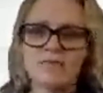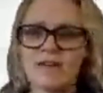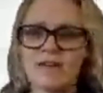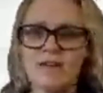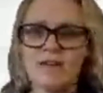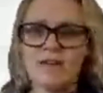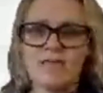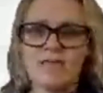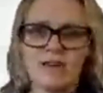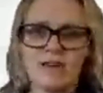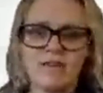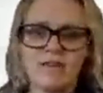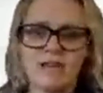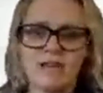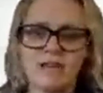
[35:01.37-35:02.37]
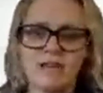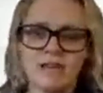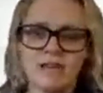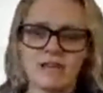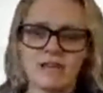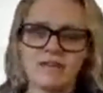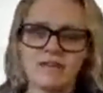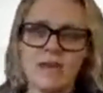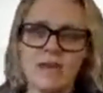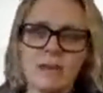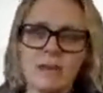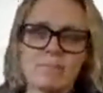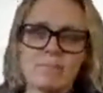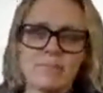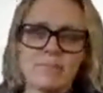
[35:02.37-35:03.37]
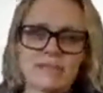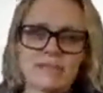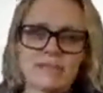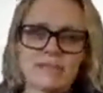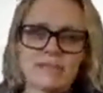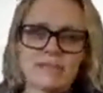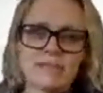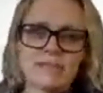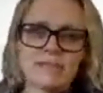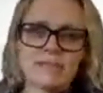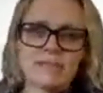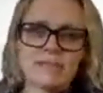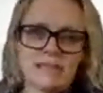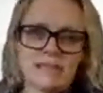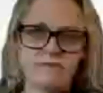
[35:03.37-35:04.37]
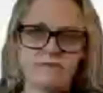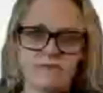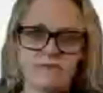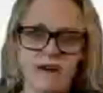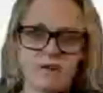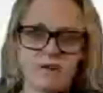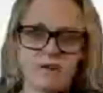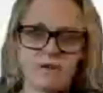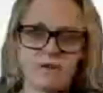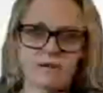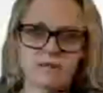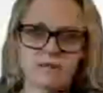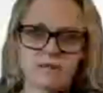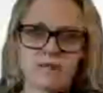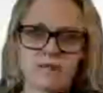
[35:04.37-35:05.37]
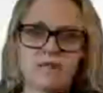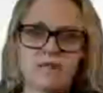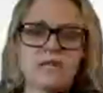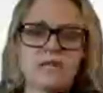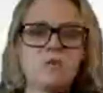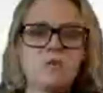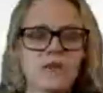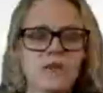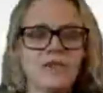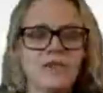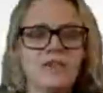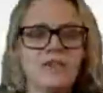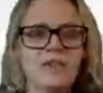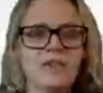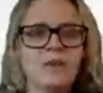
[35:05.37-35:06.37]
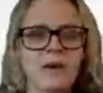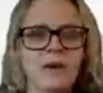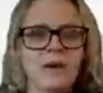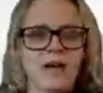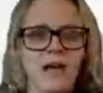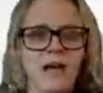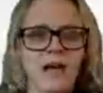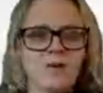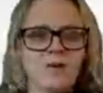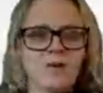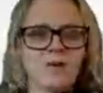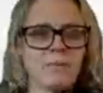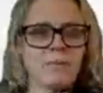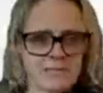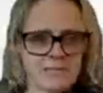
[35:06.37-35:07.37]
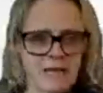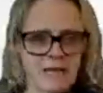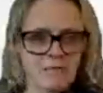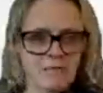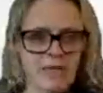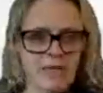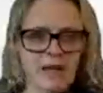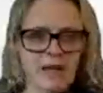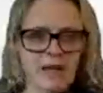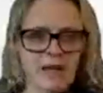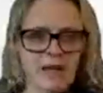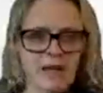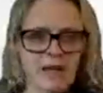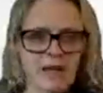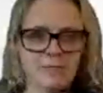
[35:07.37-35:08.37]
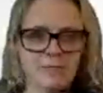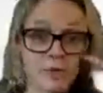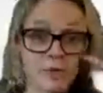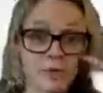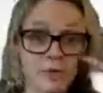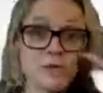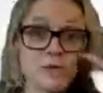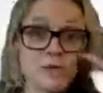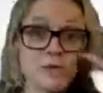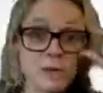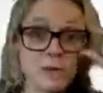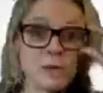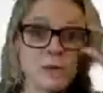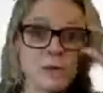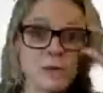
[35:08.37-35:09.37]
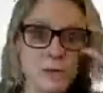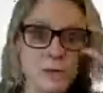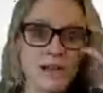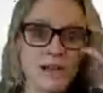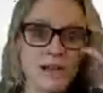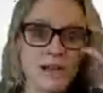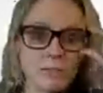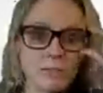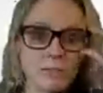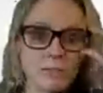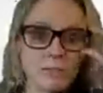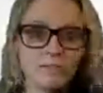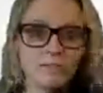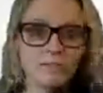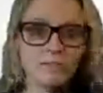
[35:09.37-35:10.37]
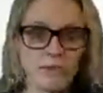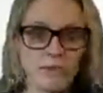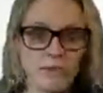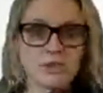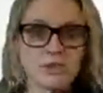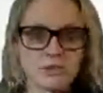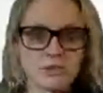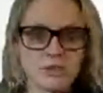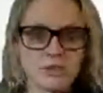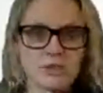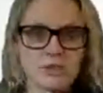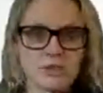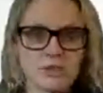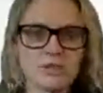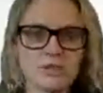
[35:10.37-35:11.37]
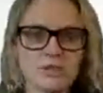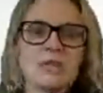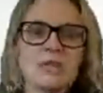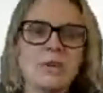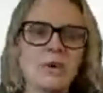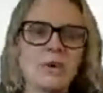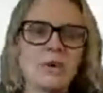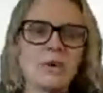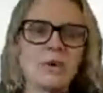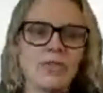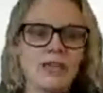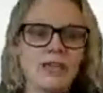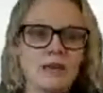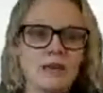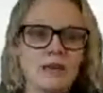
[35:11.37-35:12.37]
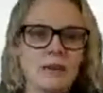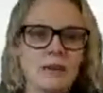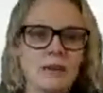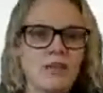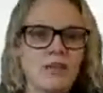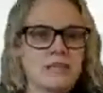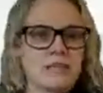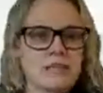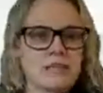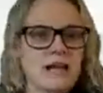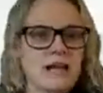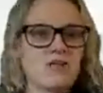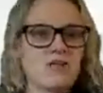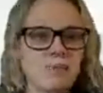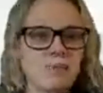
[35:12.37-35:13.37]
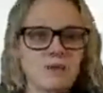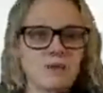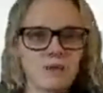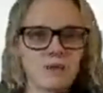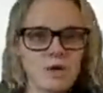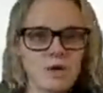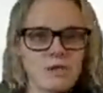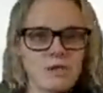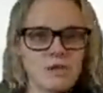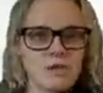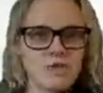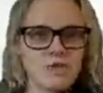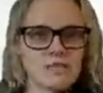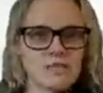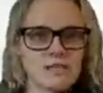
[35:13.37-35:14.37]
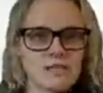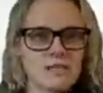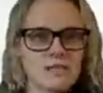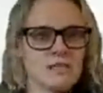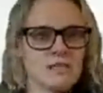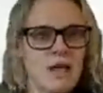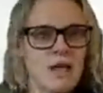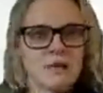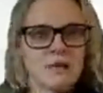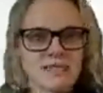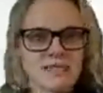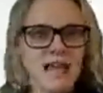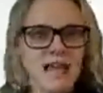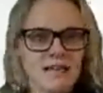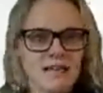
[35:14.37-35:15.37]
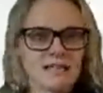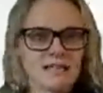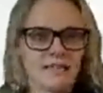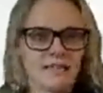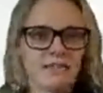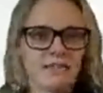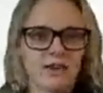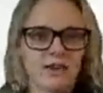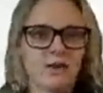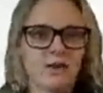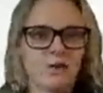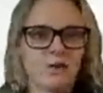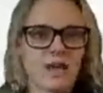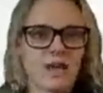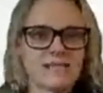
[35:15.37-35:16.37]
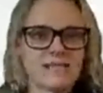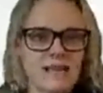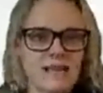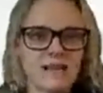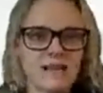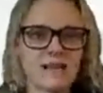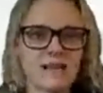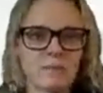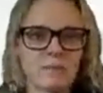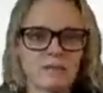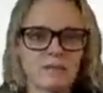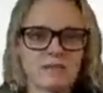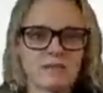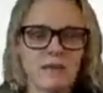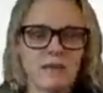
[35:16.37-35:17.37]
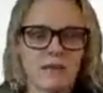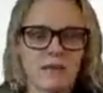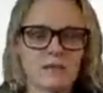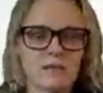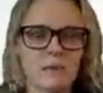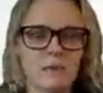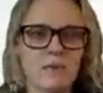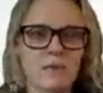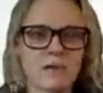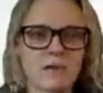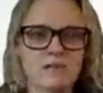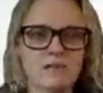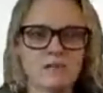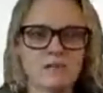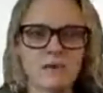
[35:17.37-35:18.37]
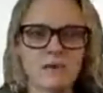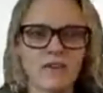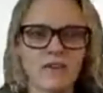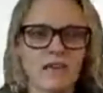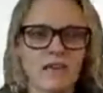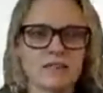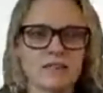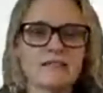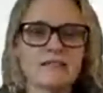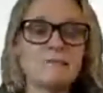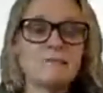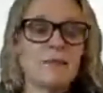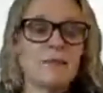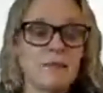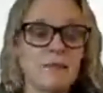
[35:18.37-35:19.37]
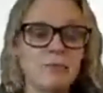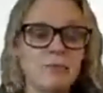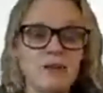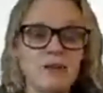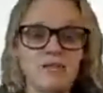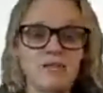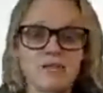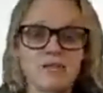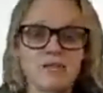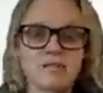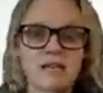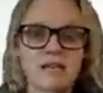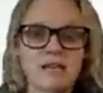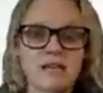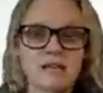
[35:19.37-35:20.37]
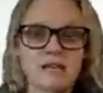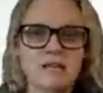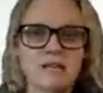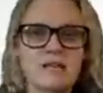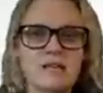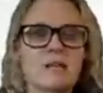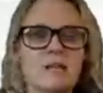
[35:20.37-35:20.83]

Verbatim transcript: a very, very kind of busy canteen environment. We're thinking about how we might adapt that. Food will still be available for our students, but we're thinking about things like grab and go services. So that'll be slightly different. It won't exactly be the same experience as we've had in previous years,